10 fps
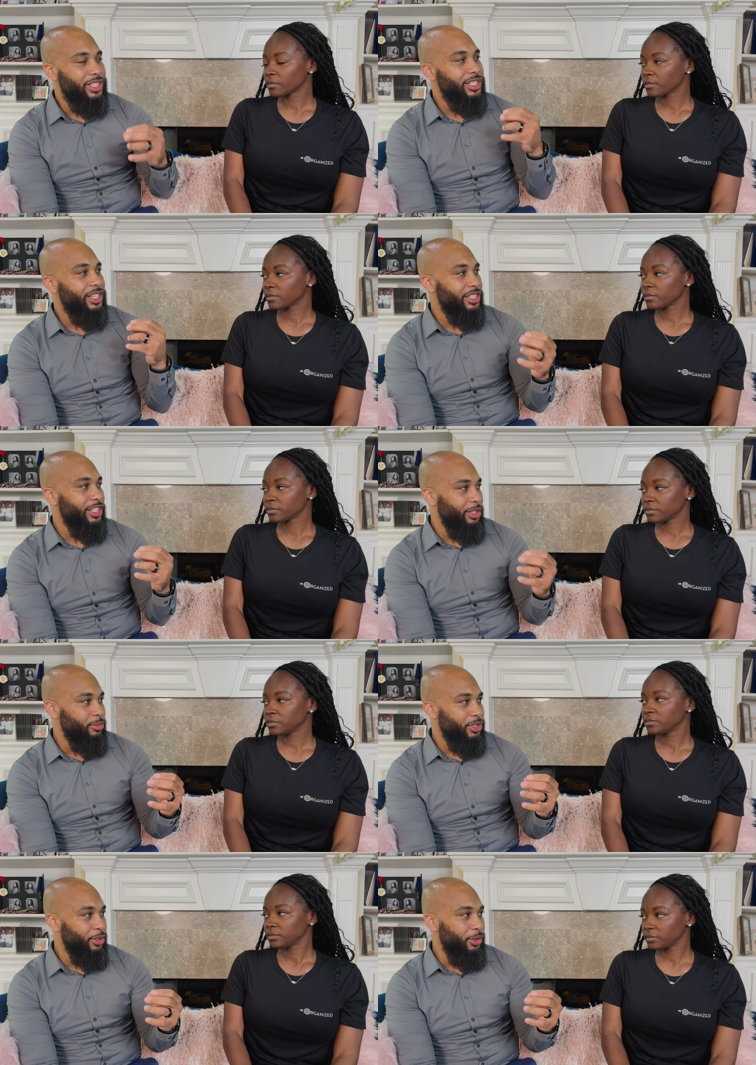
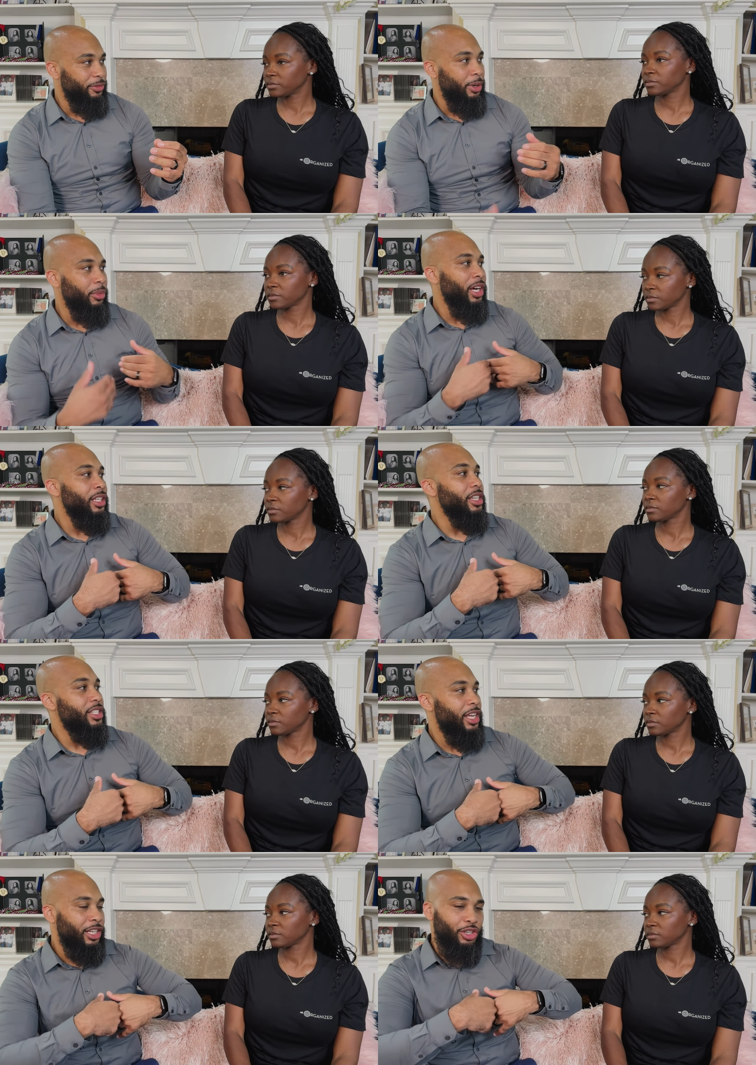Speaker 1: systems. So if I'm
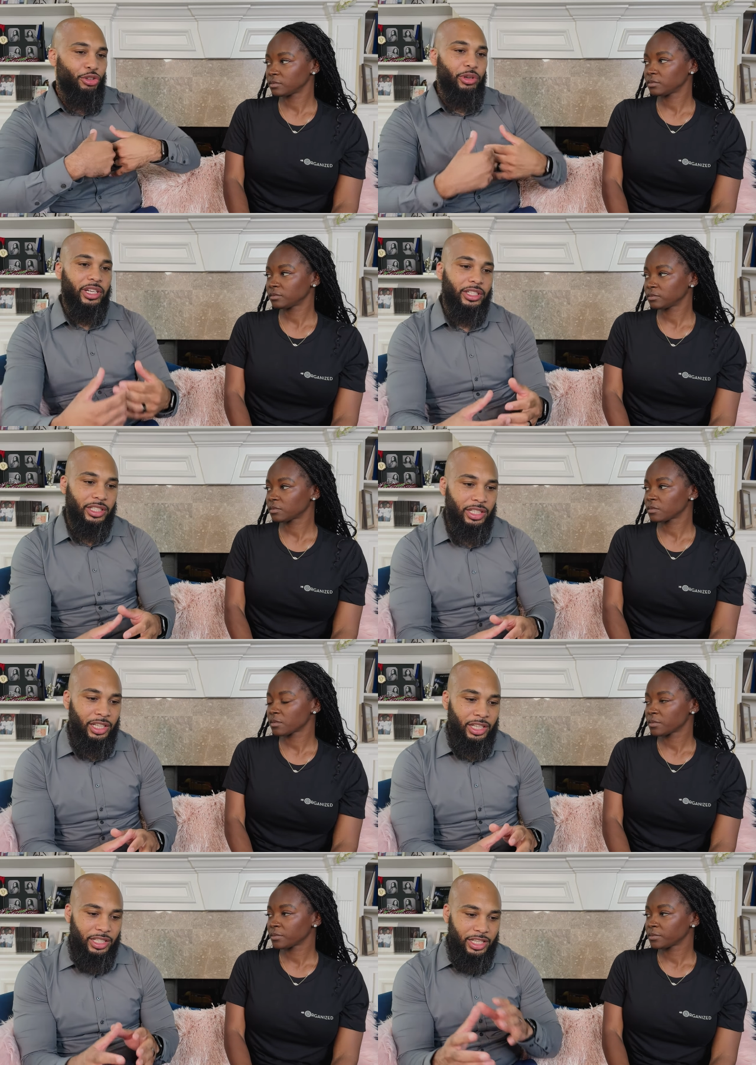understanding correctly,
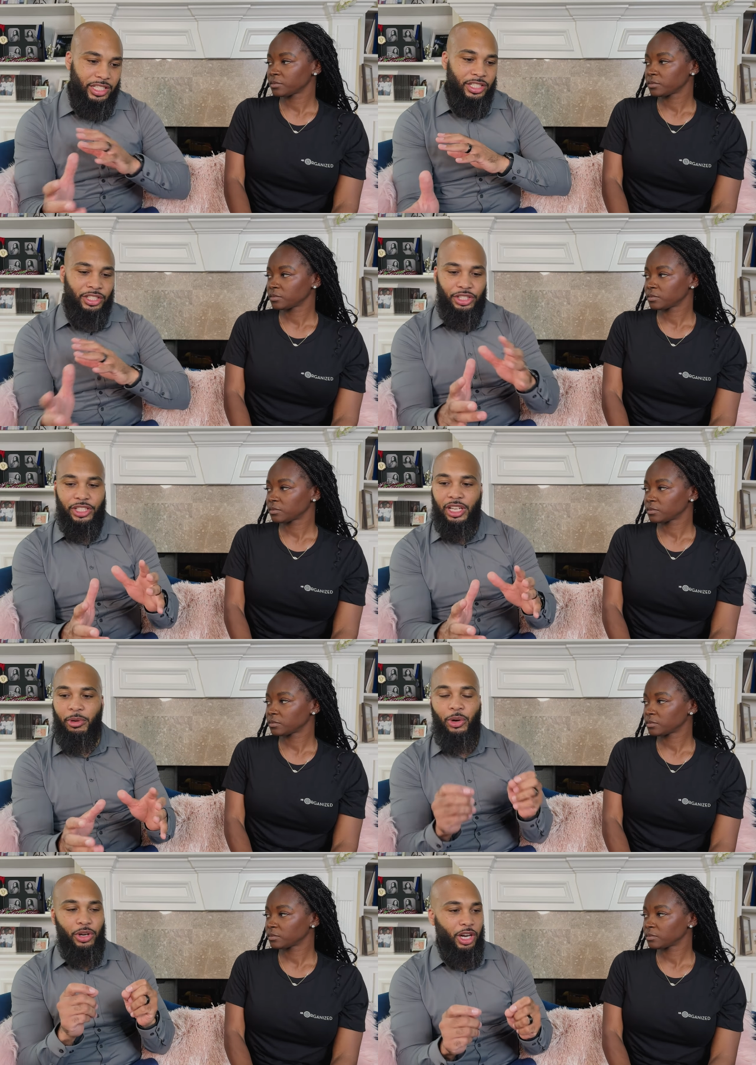this isn't just
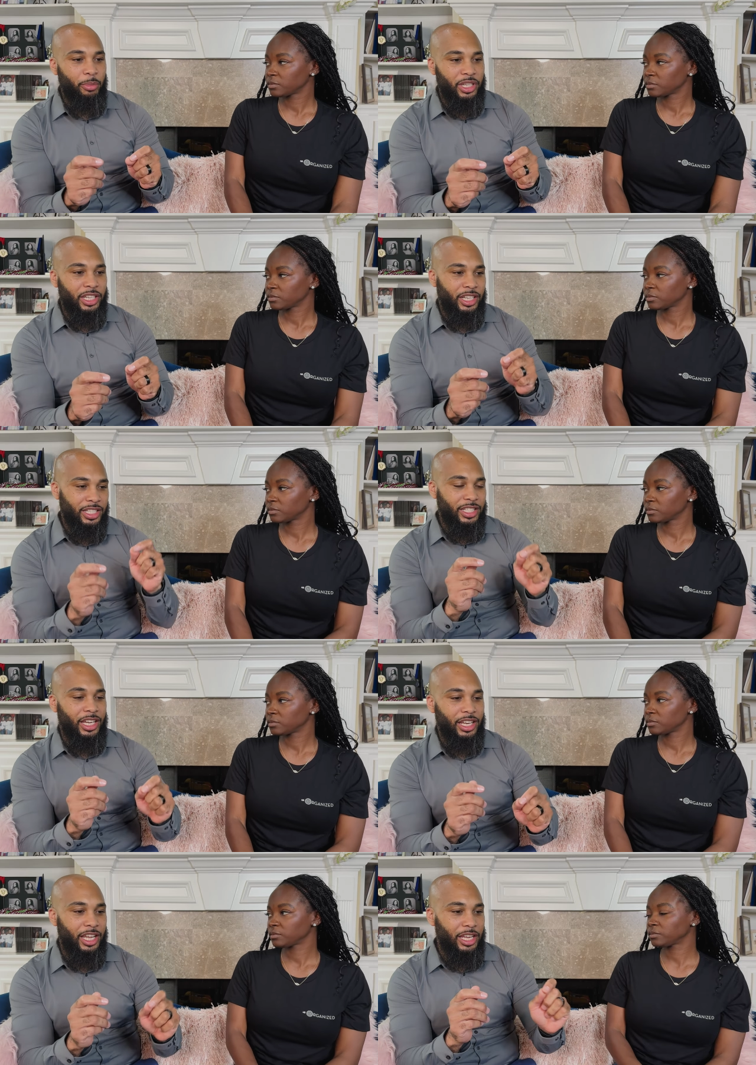about coming in and
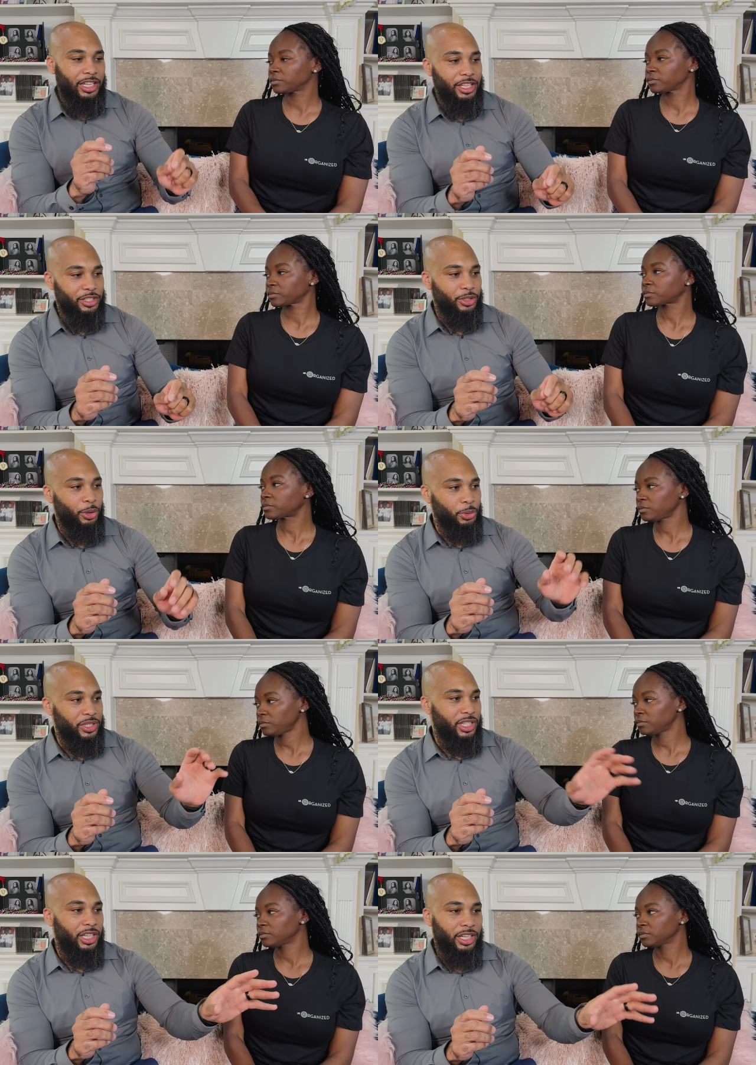saying, hey, this
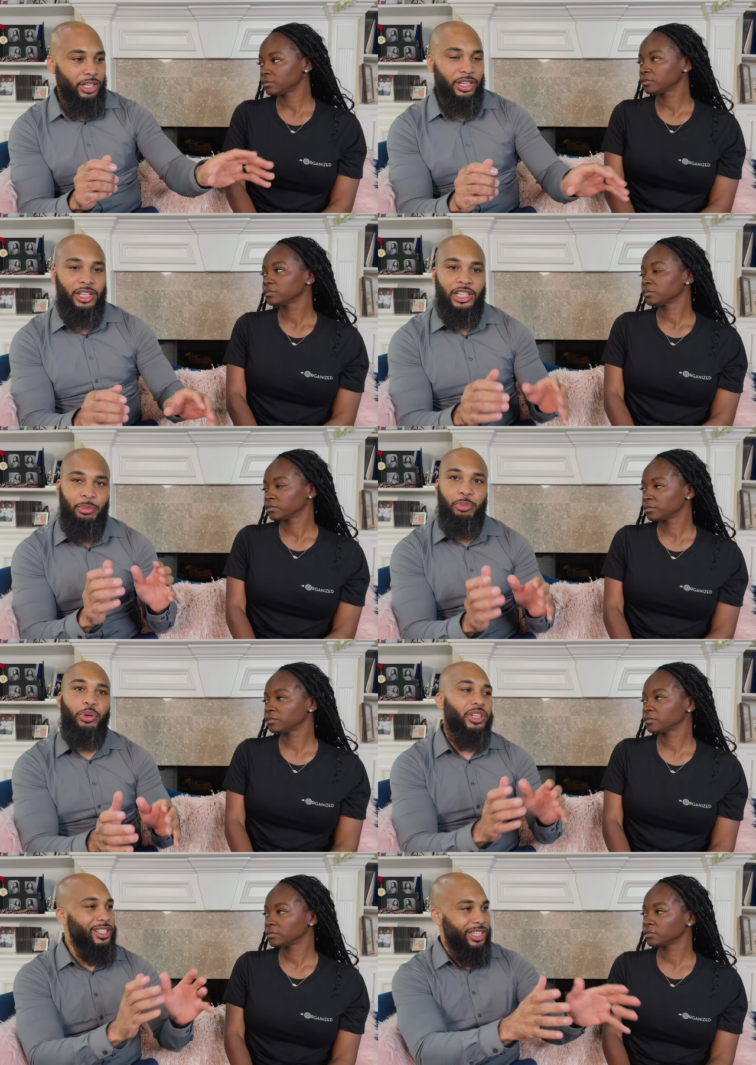goes here let me
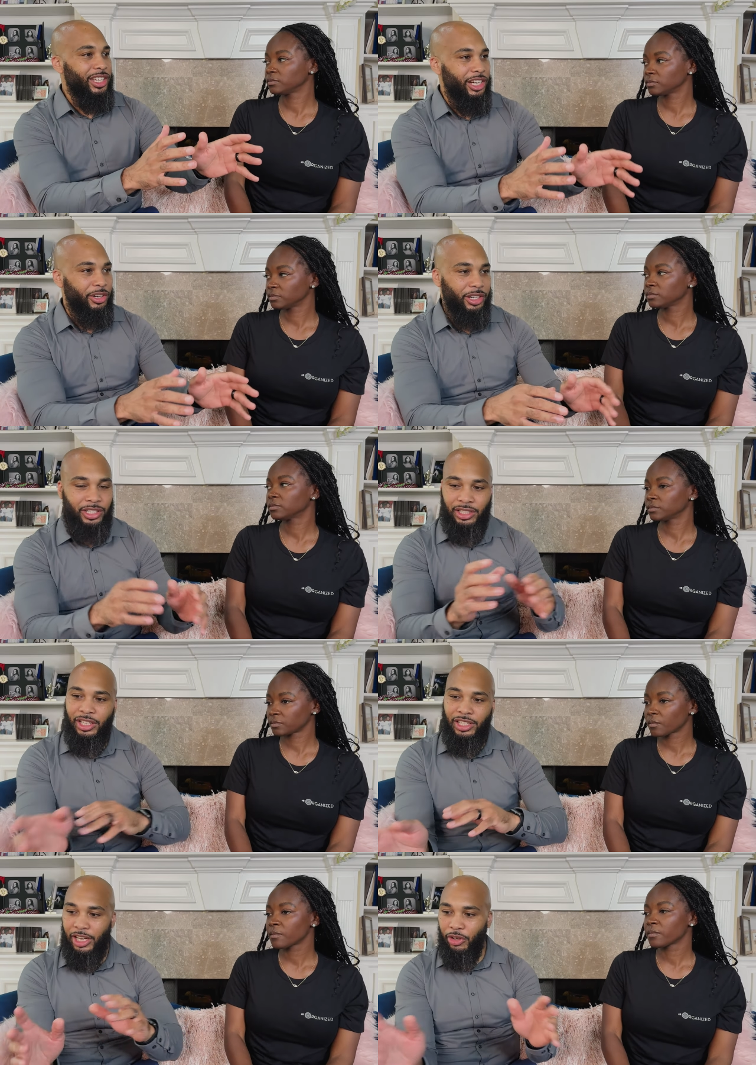put this here and
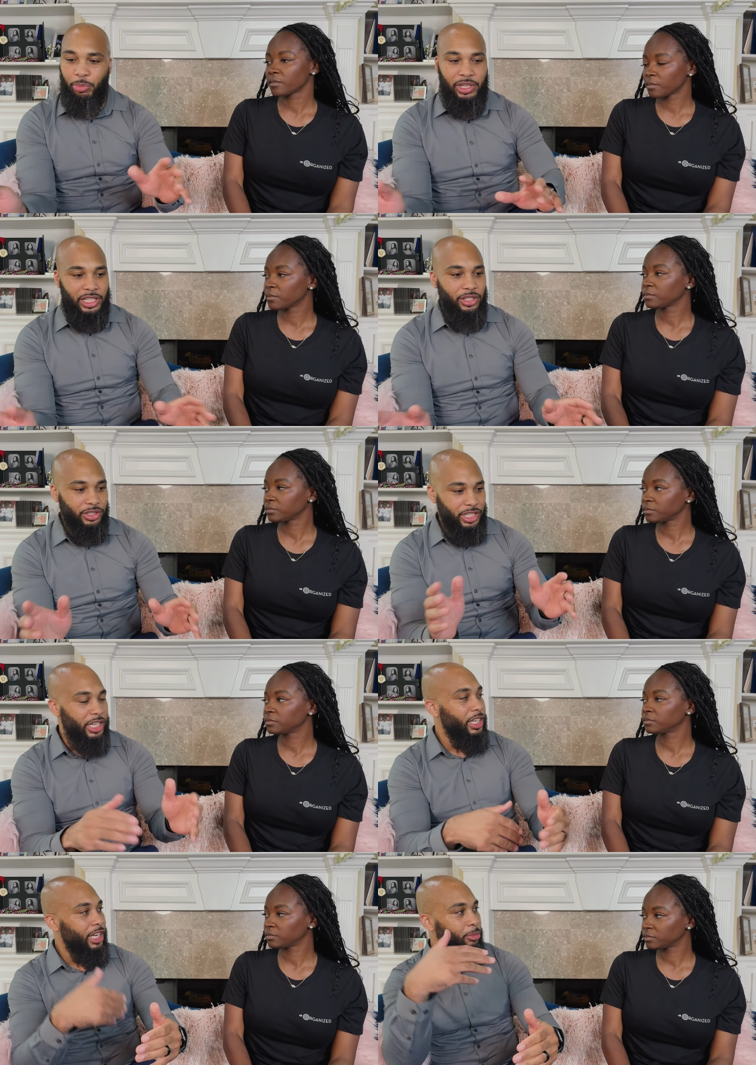now the place looks
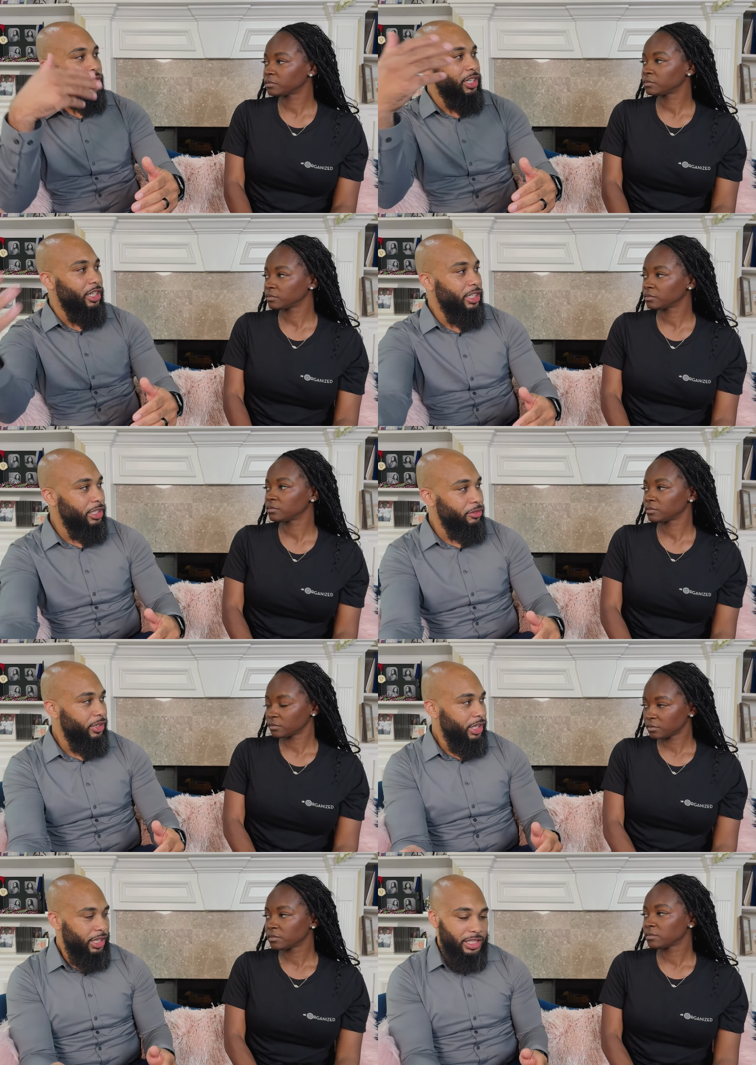neat, I'm gonna leave.
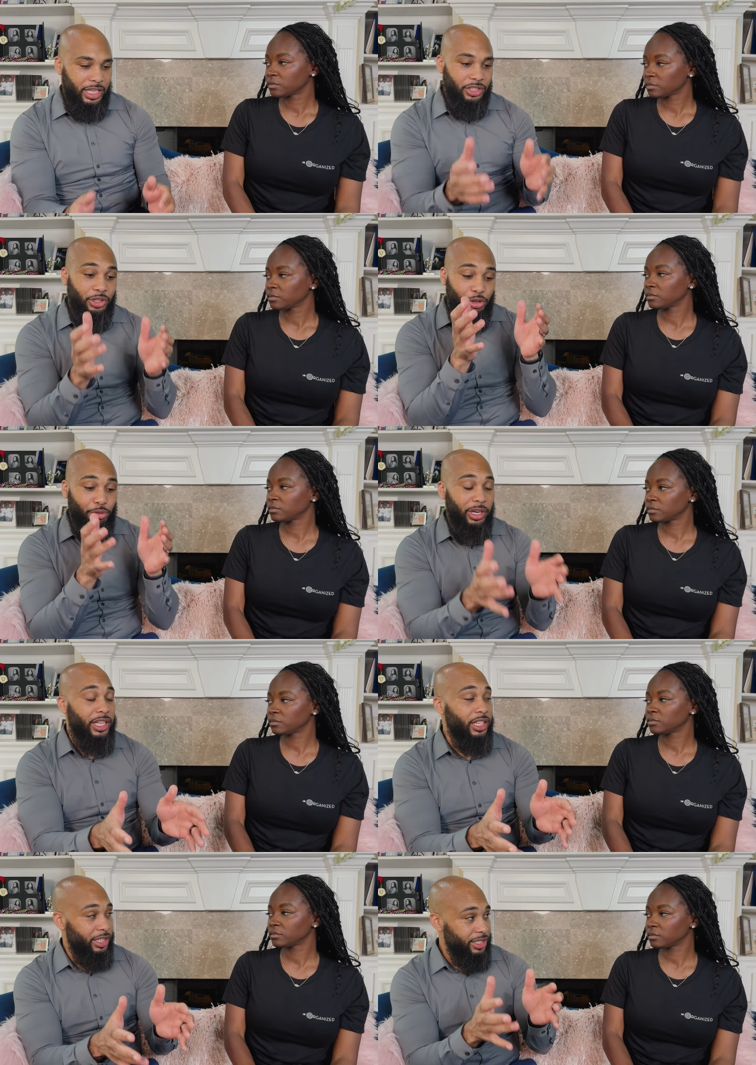It's actually creating a